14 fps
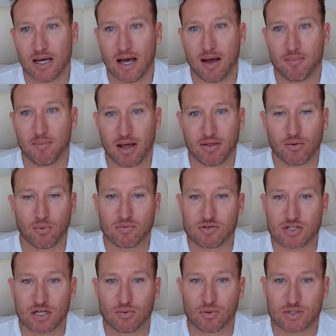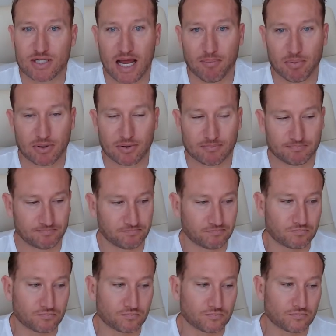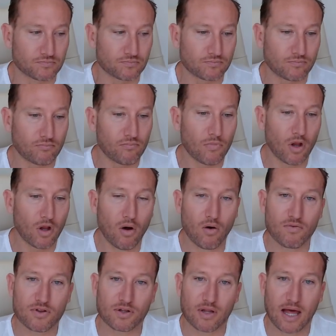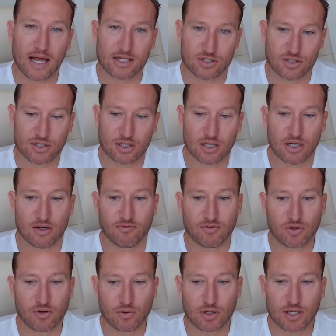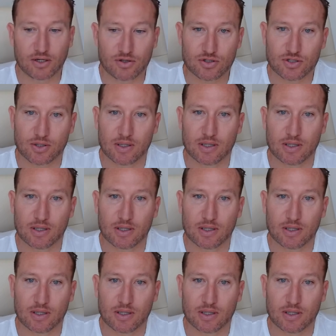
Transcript: I mean, I think we've seen what's happened over the last few years,